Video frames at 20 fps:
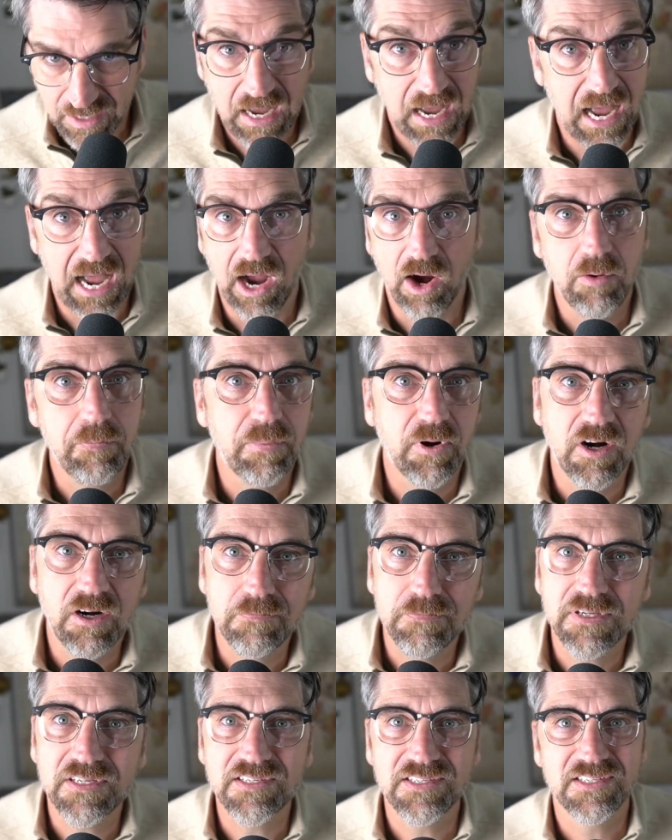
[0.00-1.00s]
our
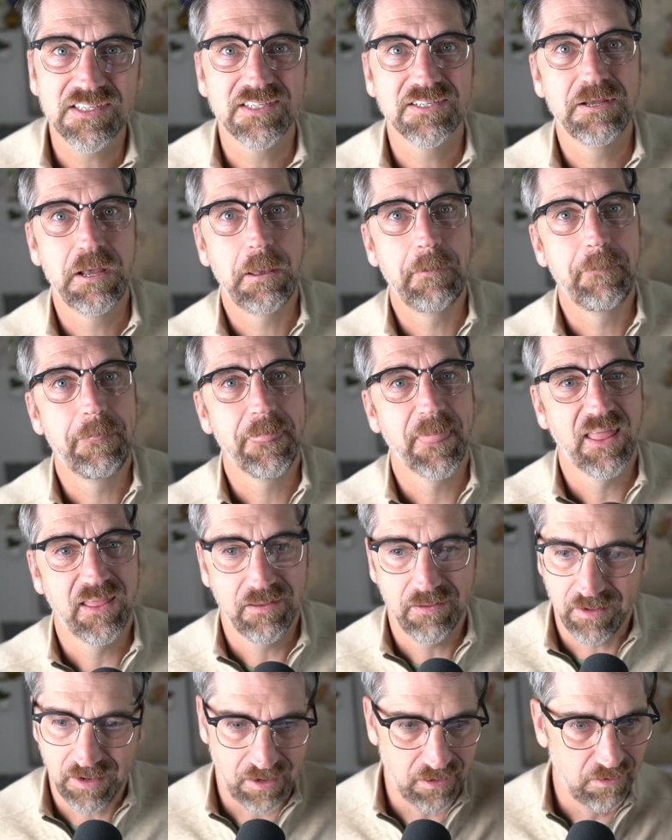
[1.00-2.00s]
purpose,
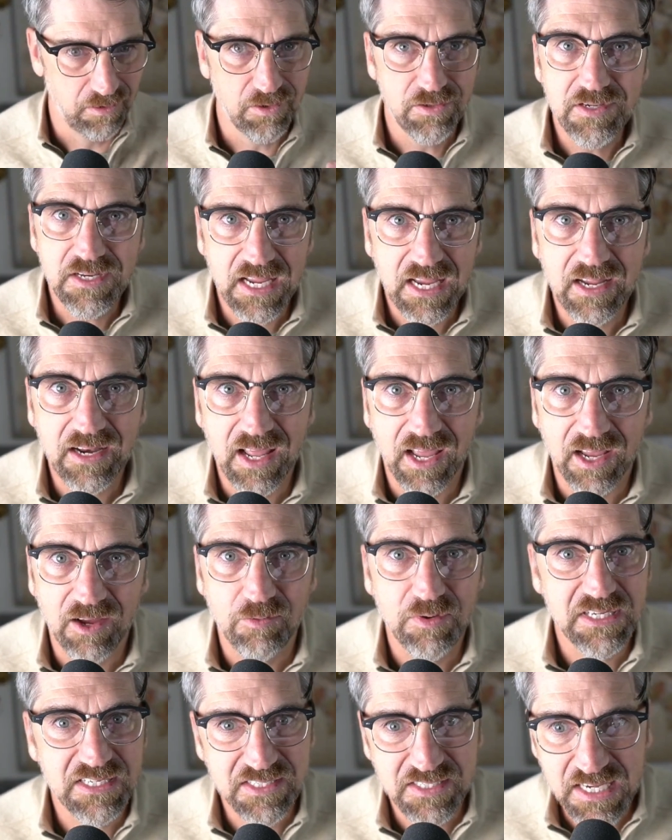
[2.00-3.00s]
our own DNA,
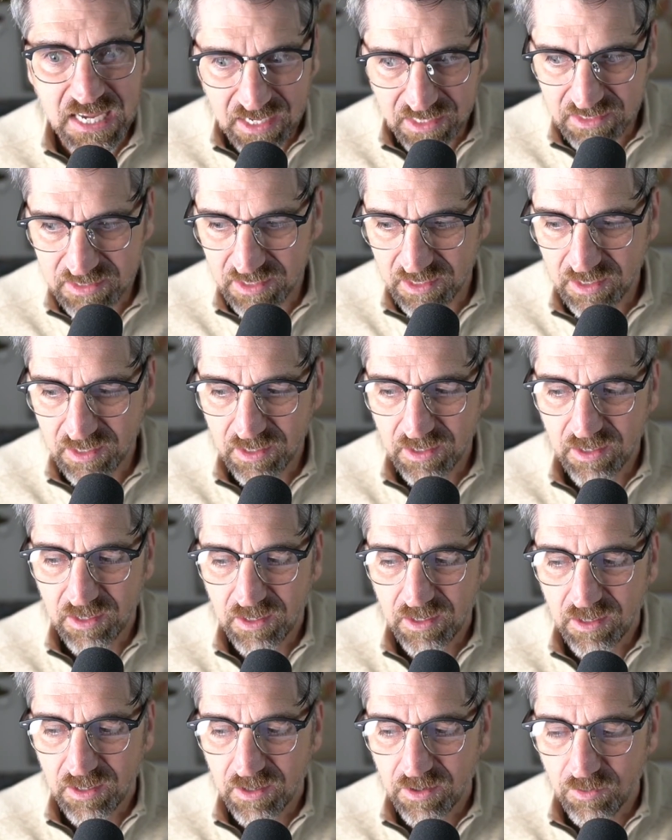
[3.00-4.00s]
we see it.
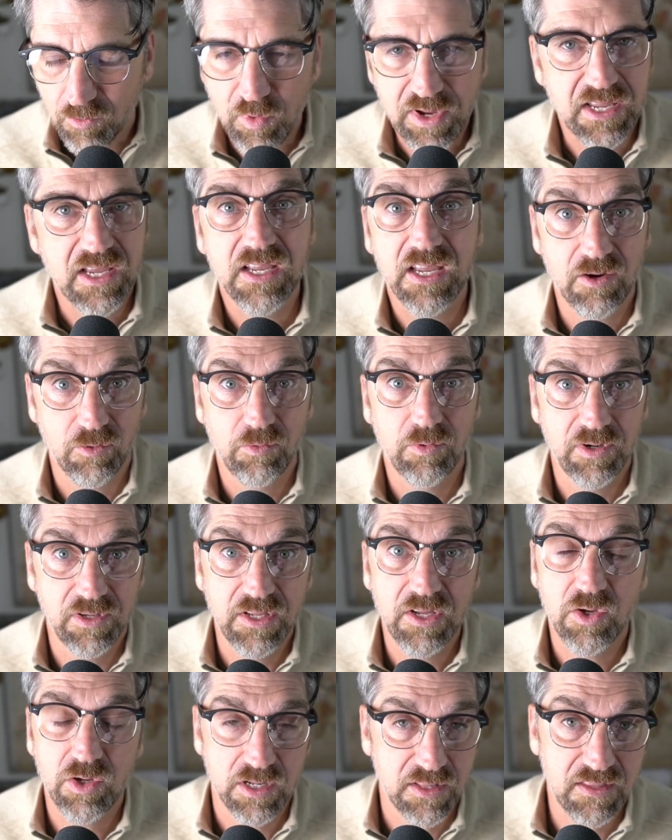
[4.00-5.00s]
We can get really
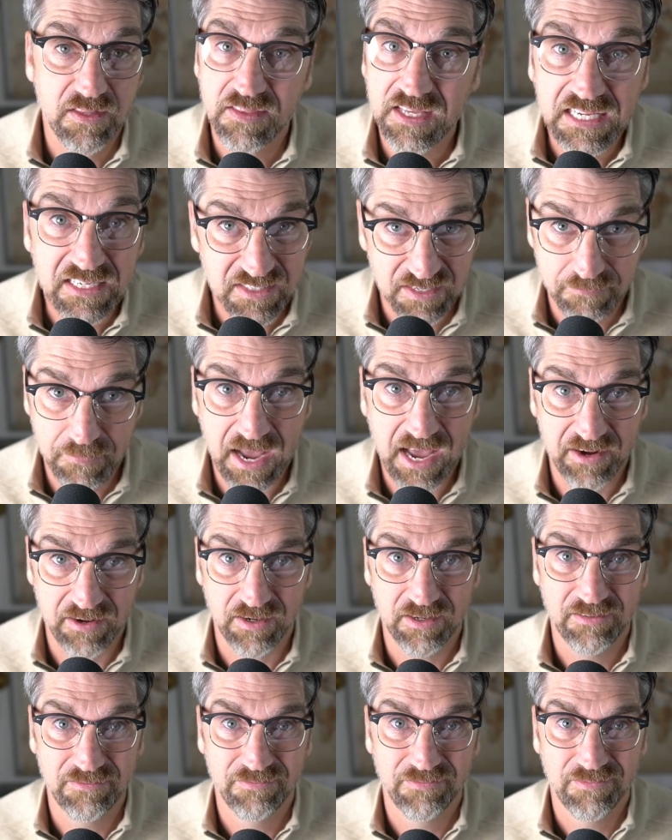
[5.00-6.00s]
good at the things that
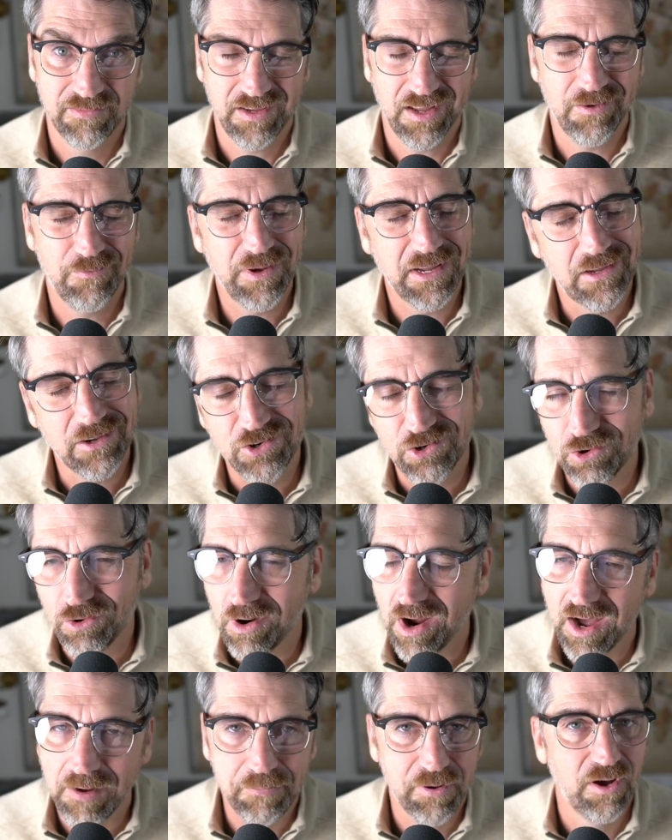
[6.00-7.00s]
matter. And we can
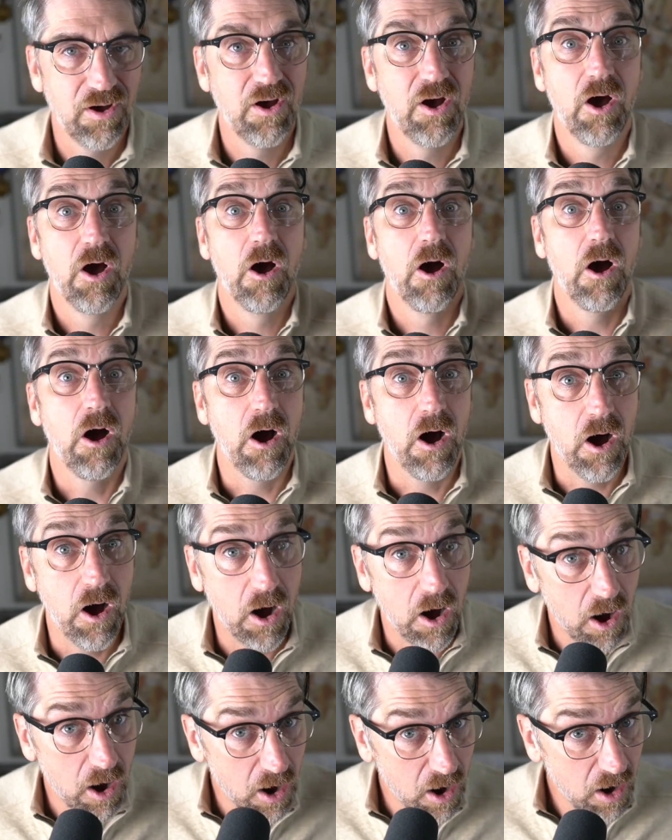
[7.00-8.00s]
drop
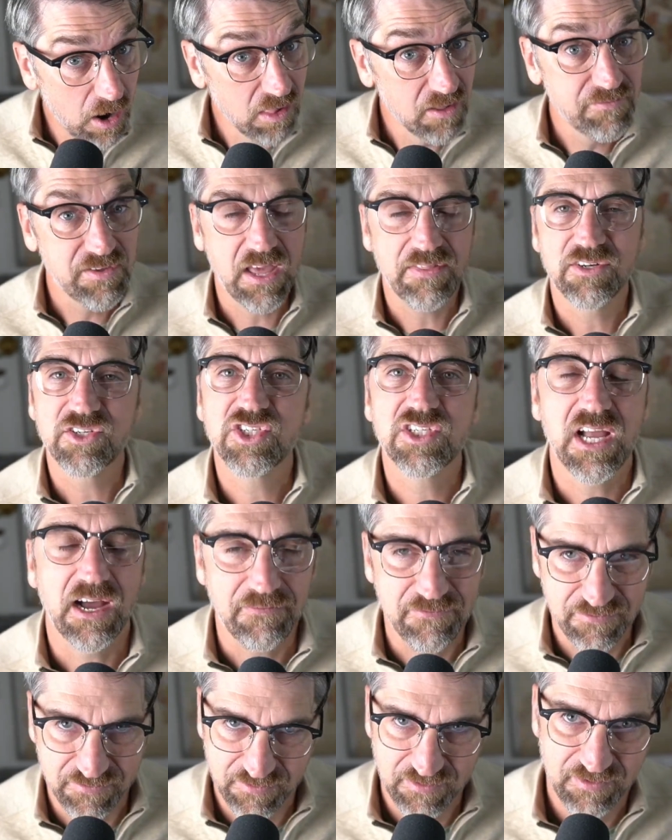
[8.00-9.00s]
all of the other
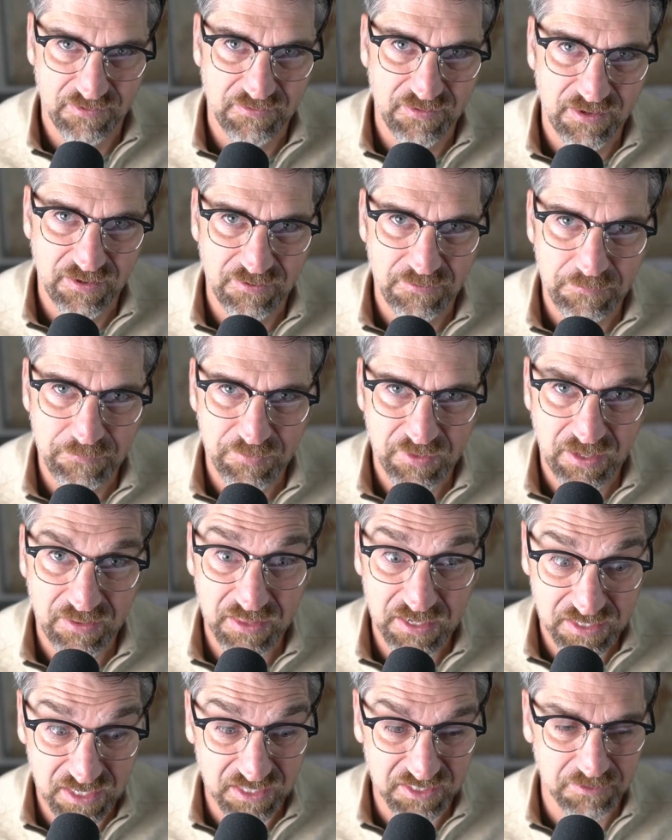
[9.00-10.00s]
stuff that
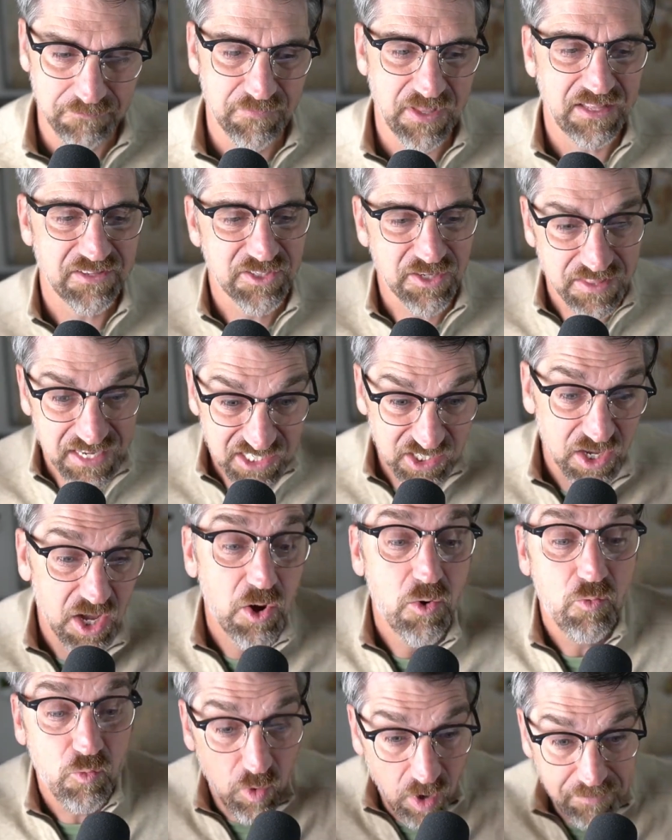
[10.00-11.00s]
doesn't. And so
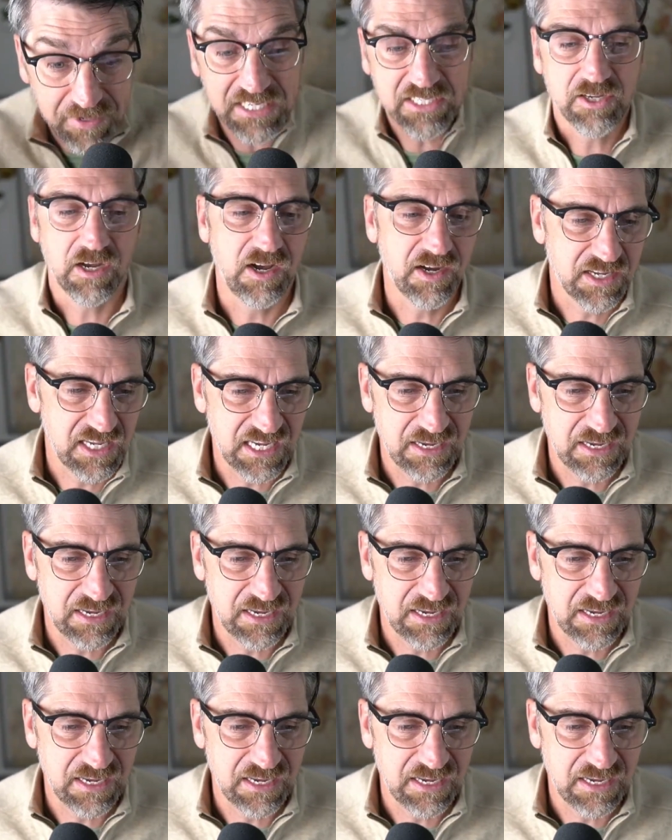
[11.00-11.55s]
we'll be talking